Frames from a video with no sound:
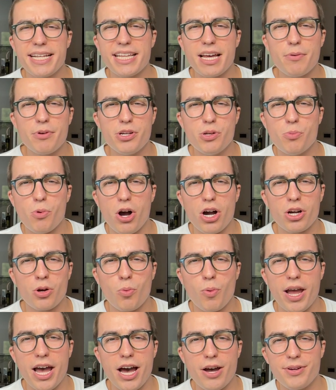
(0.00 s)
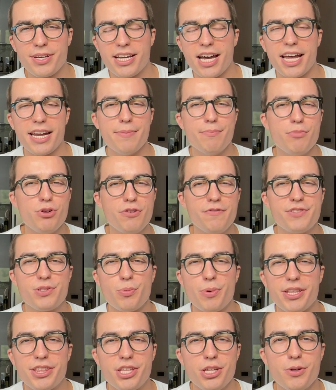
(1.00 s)
that when you walk around, it kind of moves
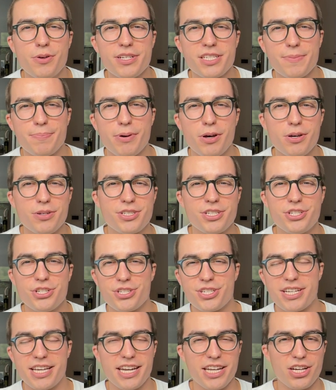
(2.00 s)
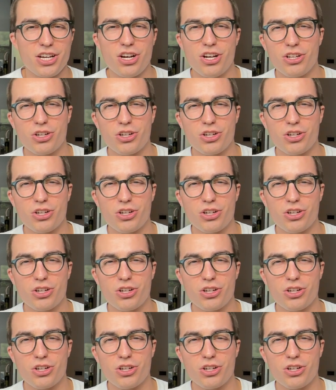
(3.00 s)
with you as opposed to just getting all